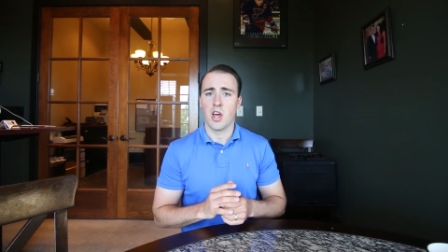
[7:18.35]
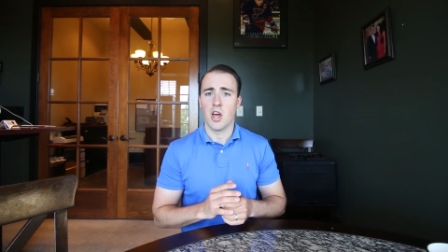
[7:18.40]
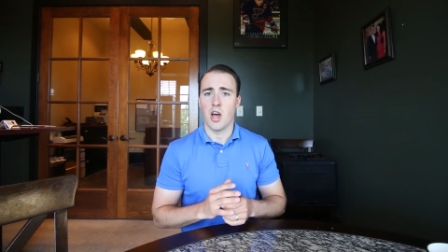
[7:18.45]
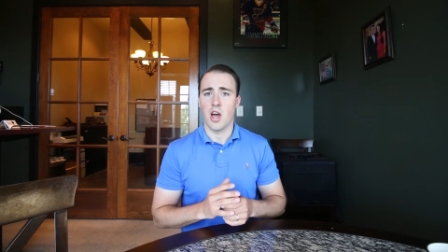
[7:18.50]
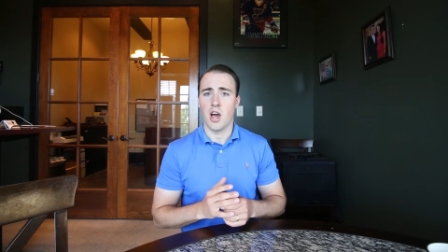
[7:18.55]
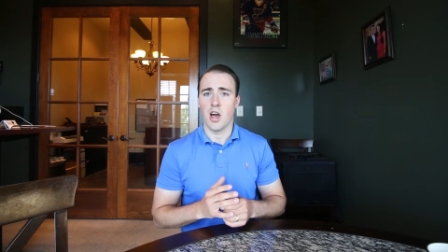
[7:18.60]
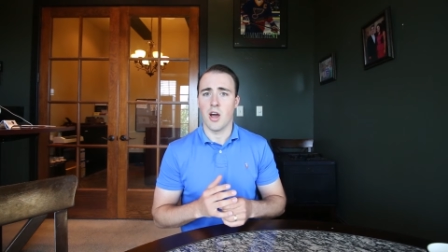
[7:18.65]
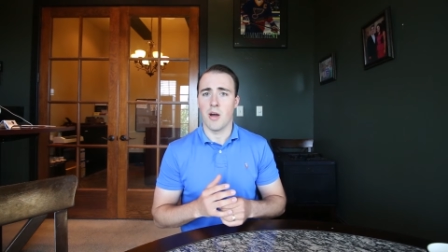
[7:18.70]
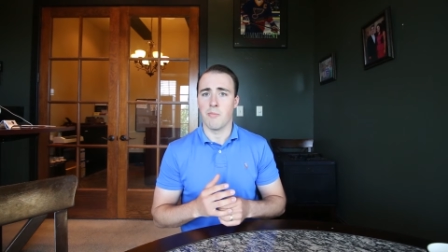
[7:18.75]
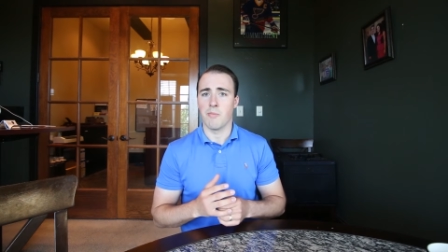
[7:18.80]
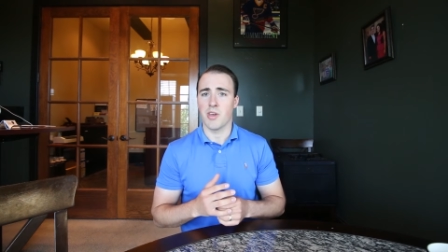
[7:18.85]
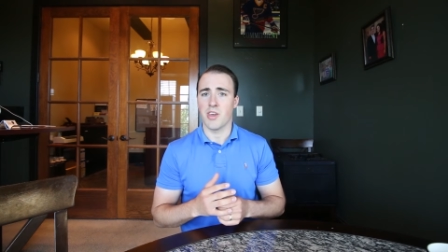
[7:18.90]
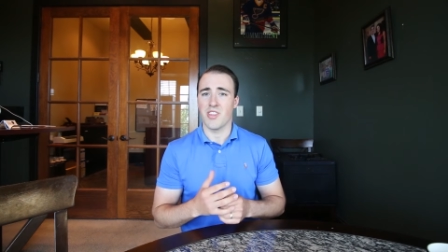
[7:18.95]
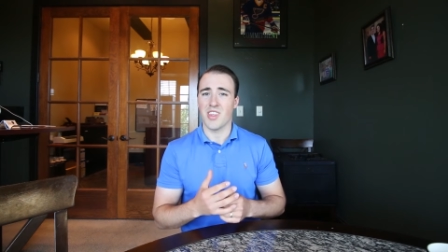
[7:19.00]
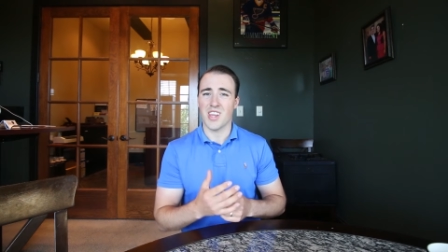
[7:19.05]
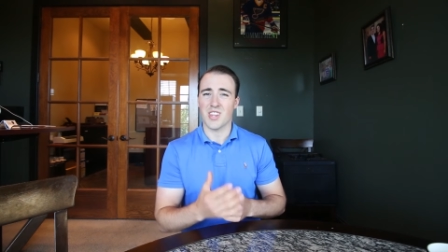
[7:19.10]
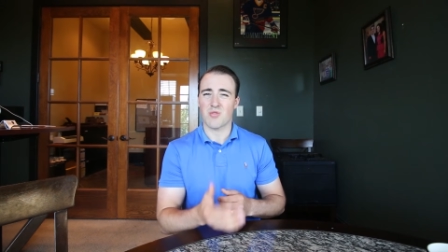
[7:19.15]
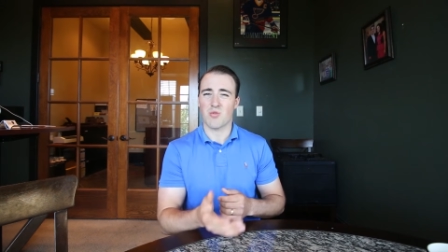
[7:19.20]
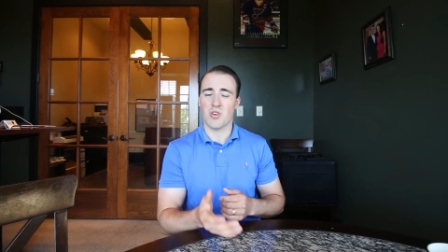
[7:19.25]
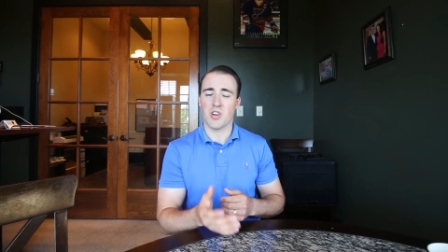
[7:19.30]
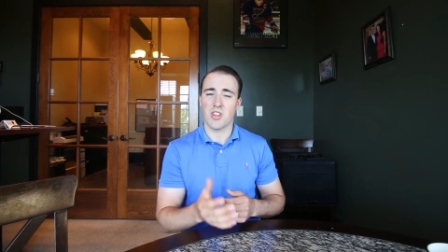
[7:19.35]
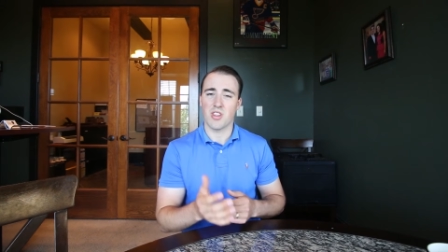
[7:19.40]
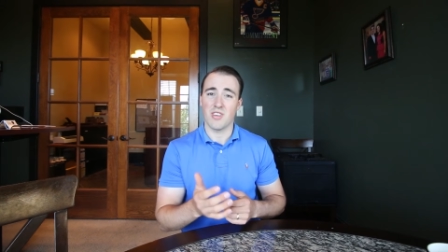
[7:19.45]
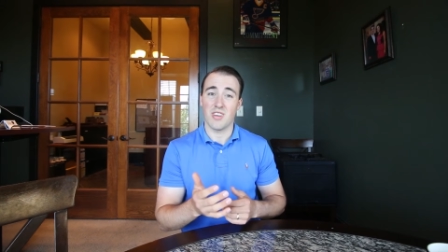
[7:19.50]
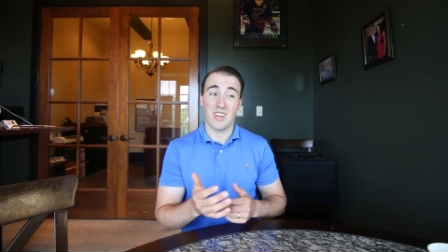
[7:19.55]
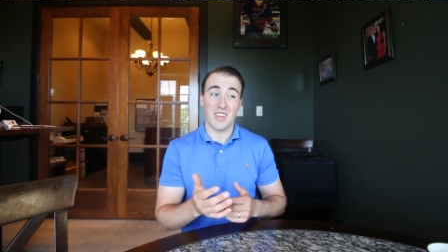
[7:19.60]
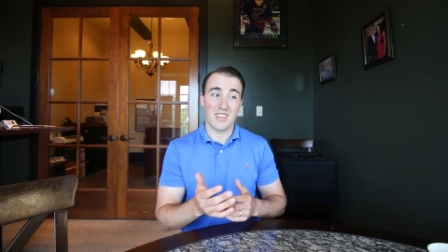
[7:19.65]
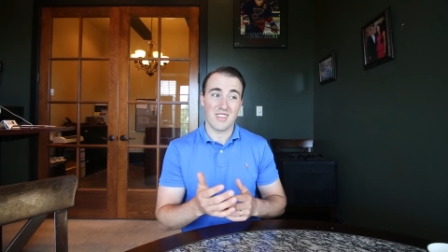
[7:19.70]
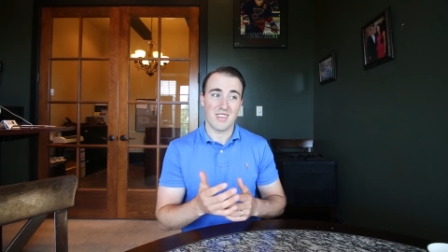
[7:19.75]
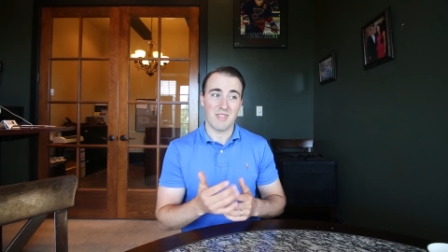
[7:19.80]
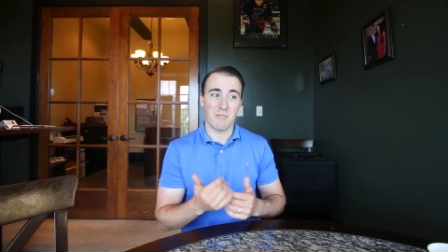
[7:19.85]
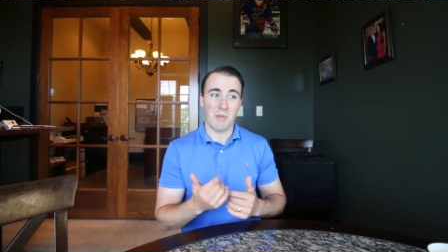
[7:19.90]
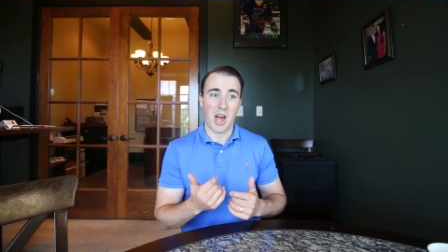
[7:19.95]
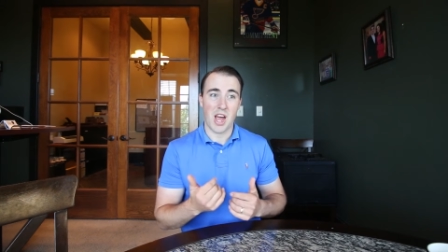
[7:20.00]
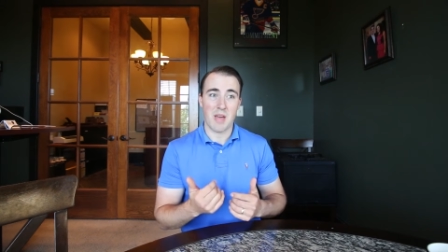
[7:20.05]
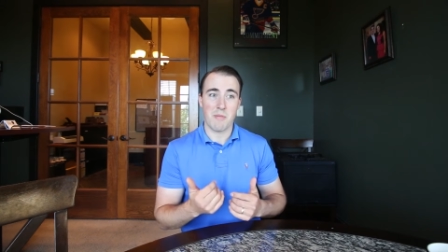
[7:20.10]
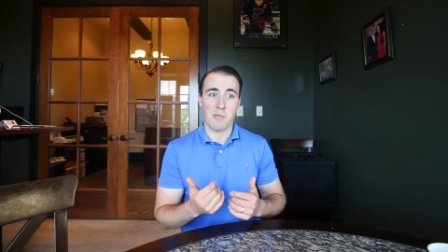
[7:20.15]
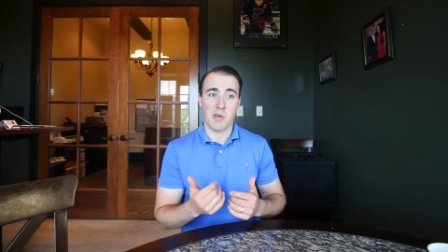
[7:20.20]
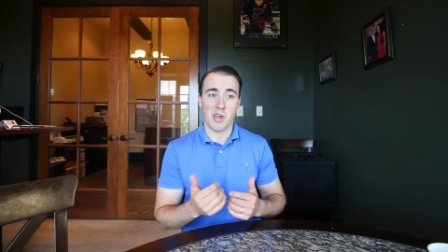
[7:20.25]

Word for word: Um, and that's one of the, in my